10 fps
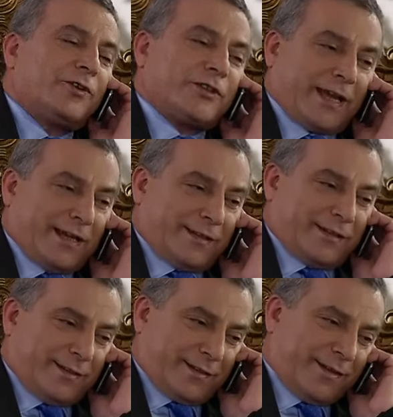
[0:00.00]
Oh, glad you're
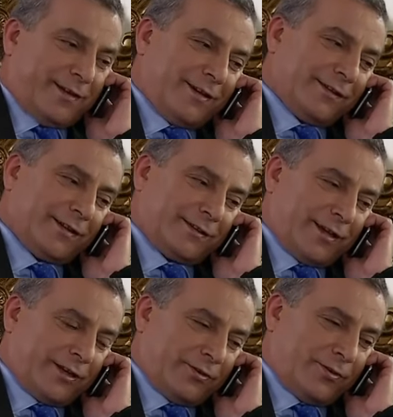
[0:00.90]
back, dear. So tell
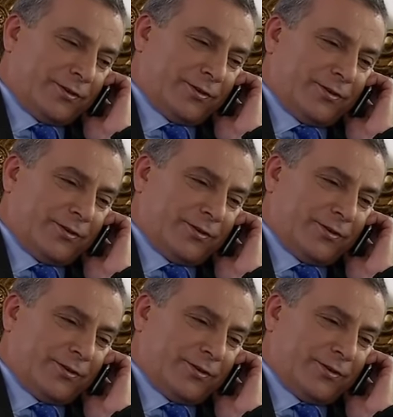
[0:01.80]
me, how was your